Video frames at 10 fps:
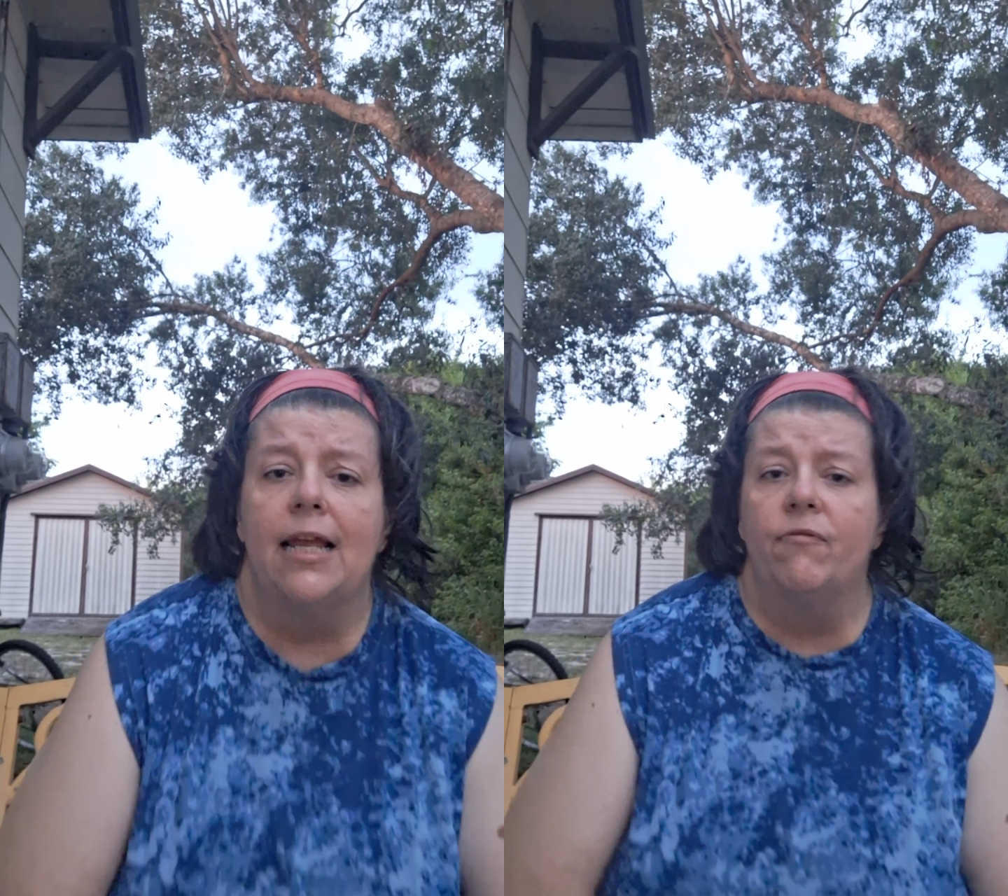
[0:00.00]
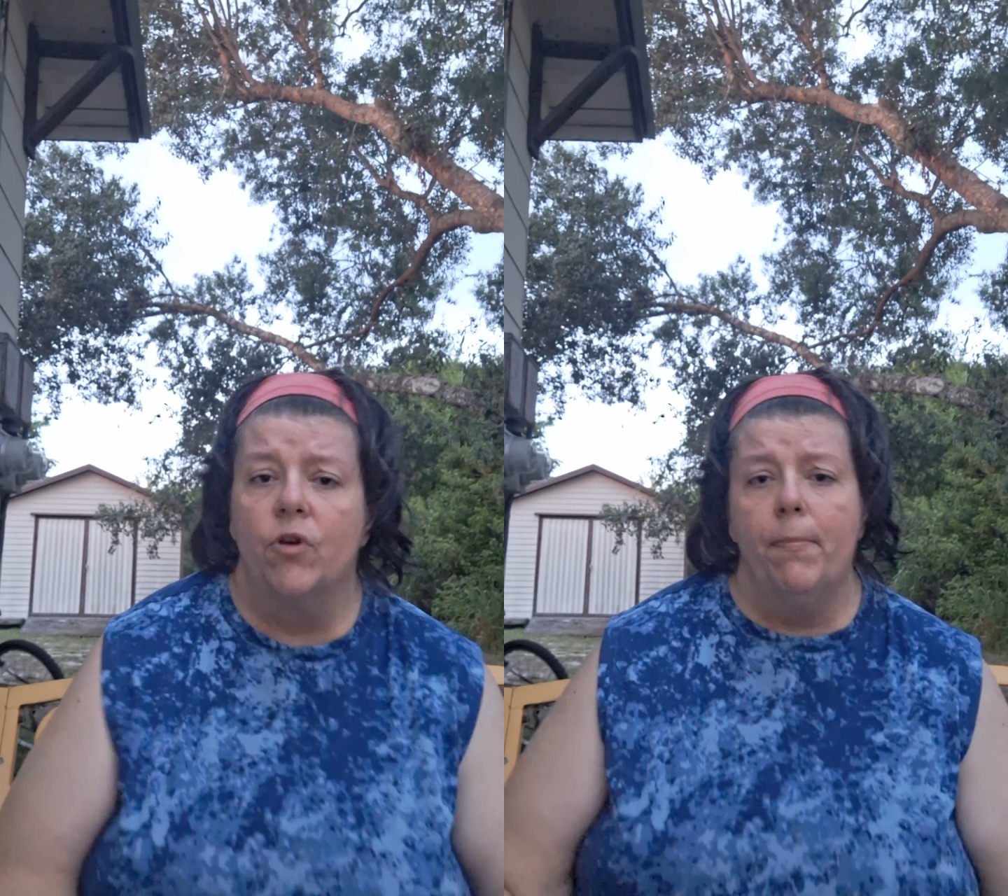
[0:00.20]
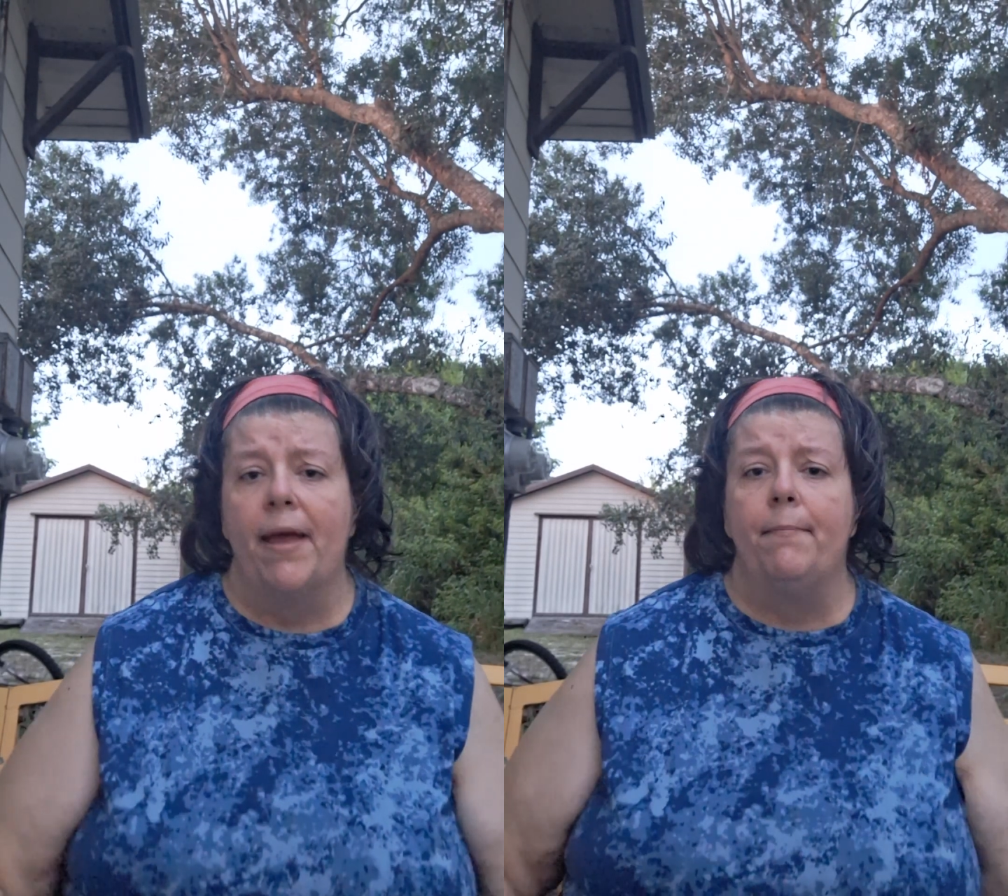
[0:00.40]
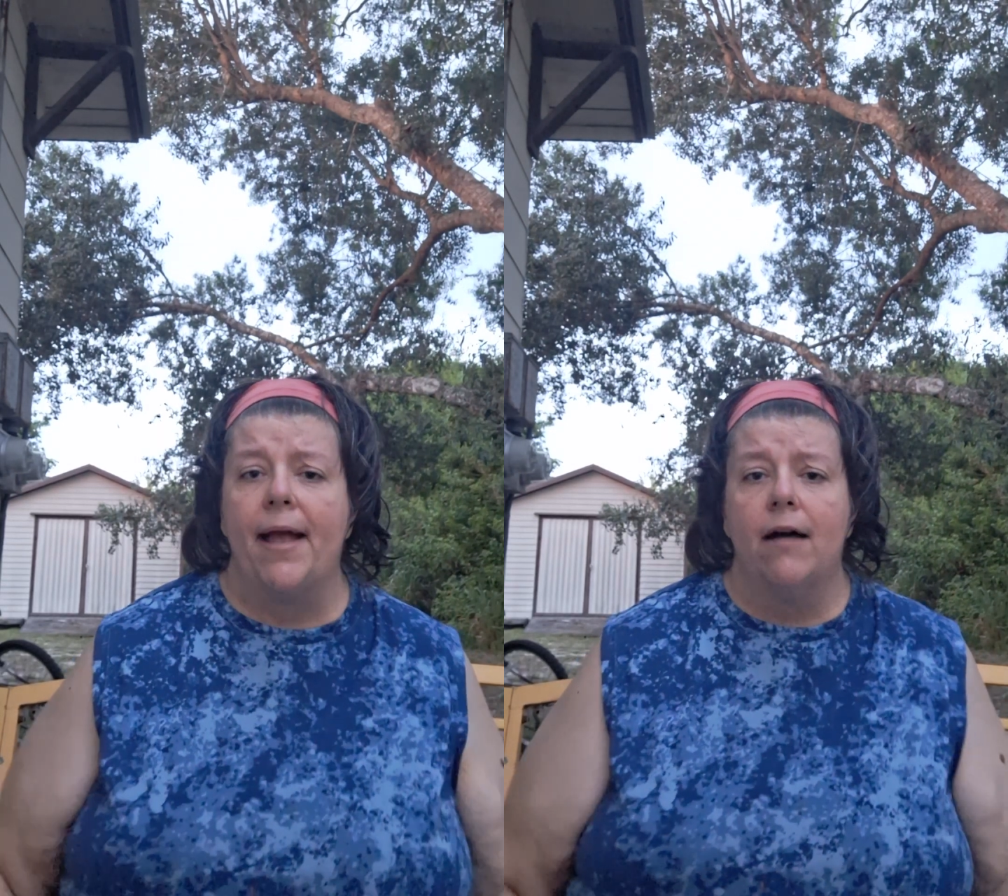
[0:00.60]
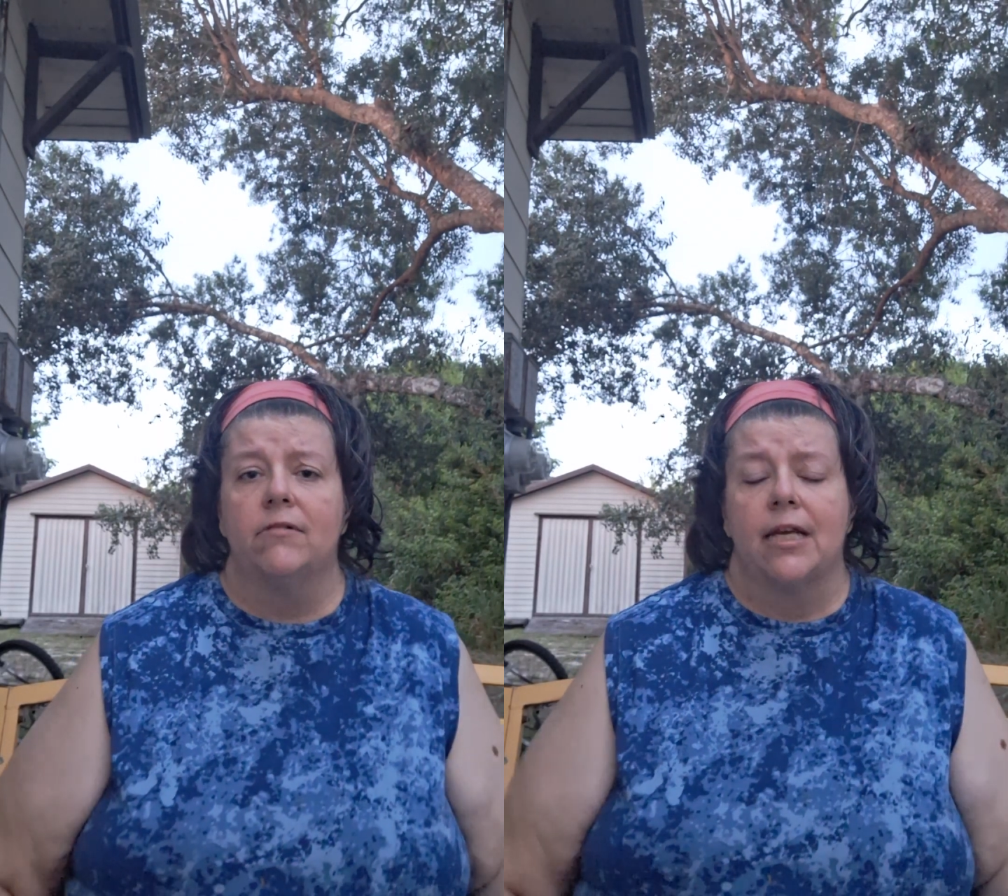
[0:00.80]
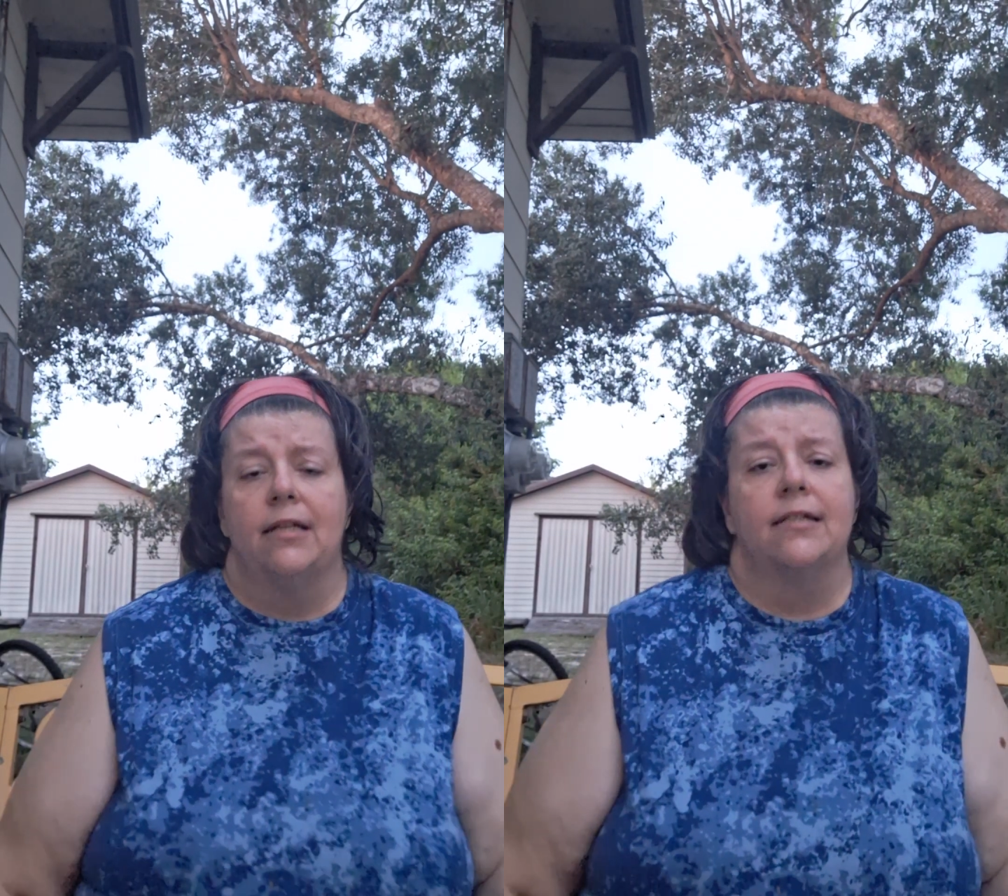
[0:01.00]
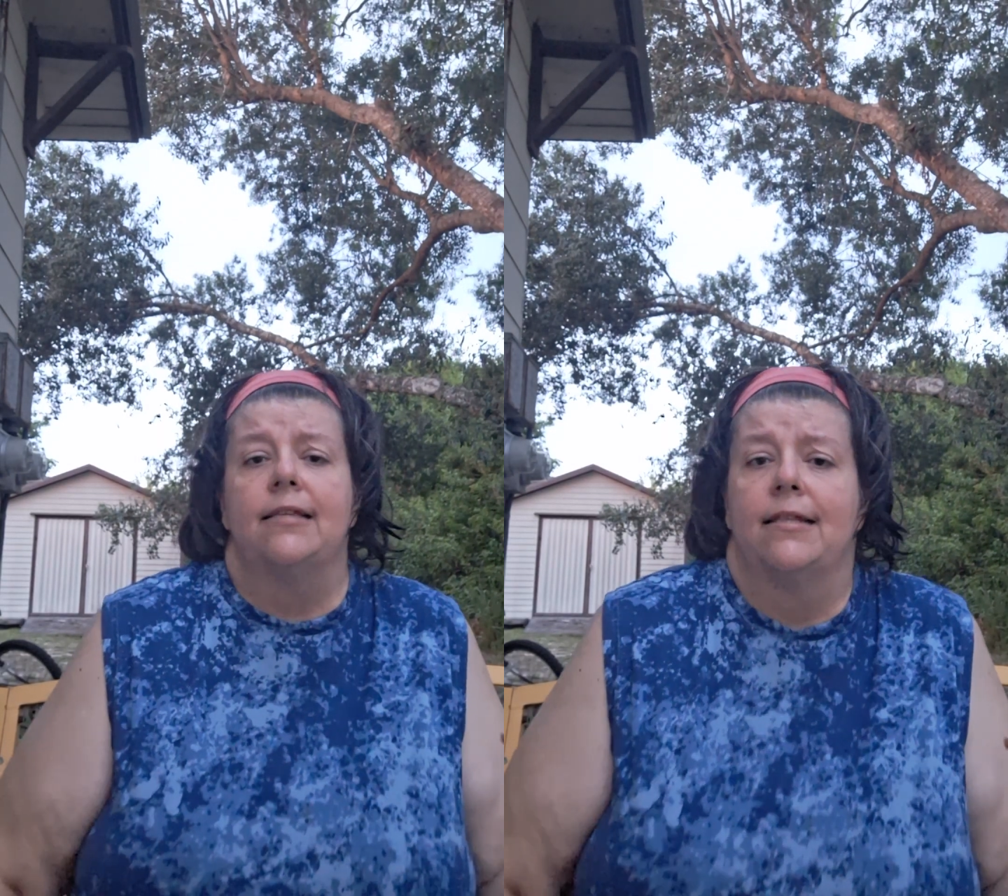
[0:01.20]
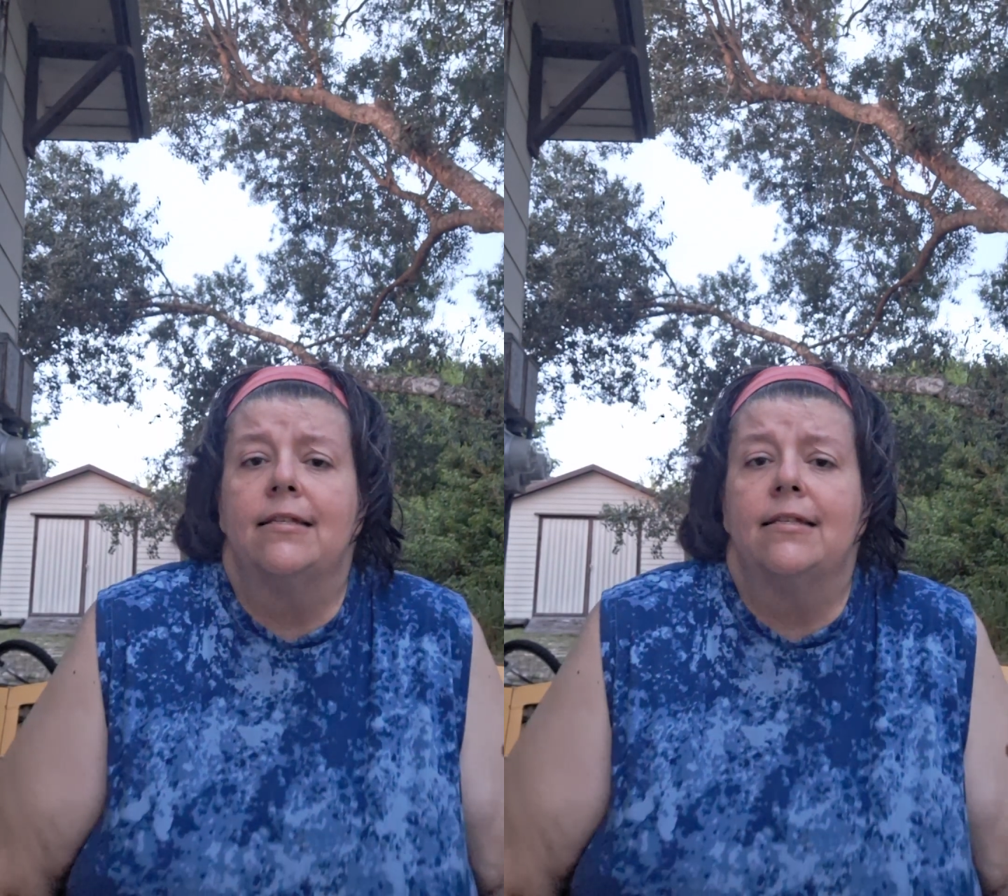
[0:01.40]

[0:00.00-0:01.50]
if you're bedbound, and listen,